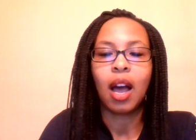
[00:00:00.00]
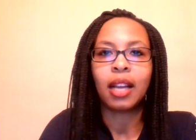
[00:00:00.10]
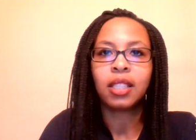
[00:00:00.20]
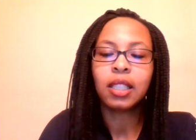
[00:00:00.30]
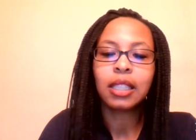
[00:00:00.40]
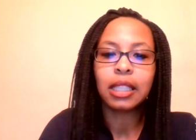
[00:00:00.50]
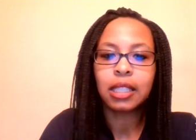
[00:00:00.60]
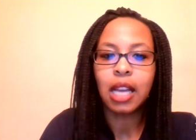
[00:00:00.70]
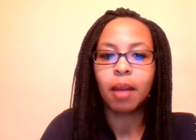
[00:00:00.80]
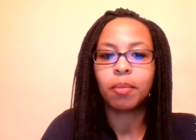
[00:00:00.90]
I took this
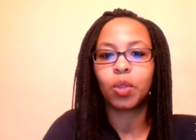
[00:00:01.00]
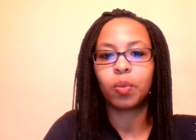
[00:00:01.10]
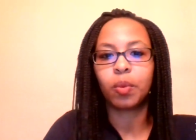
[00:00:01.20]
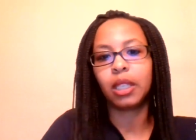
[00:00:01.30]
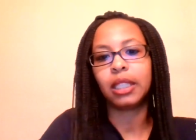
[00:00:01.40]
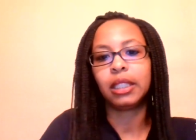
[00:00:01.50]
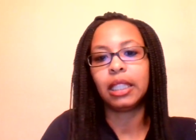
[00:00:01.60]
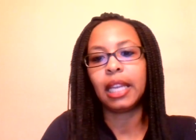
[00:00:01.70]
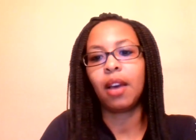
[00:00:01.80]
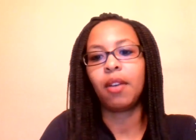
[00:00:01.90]
time to really
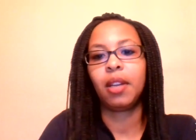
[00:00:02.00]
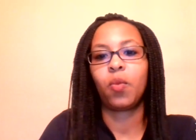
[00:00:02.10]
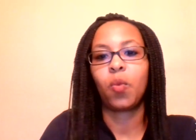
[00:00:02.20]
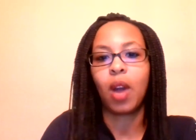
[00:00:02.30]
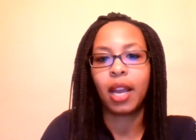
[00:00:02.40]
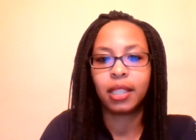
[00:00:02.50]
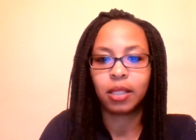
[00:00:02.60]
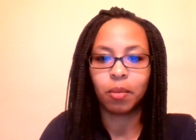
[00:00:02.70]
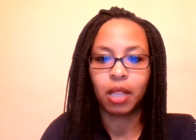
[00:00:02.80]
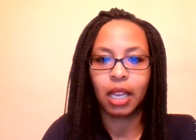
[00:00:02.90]
sit down and write
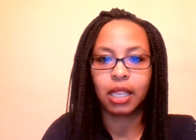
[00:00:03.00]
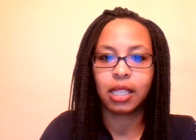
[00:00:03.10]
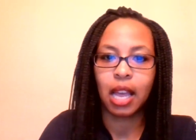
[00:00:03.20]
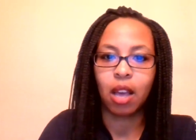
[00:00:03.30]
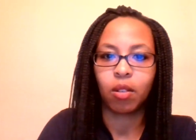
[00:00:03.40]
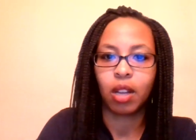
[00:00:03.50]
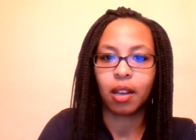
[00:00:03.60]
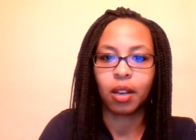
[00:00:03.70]
some things down,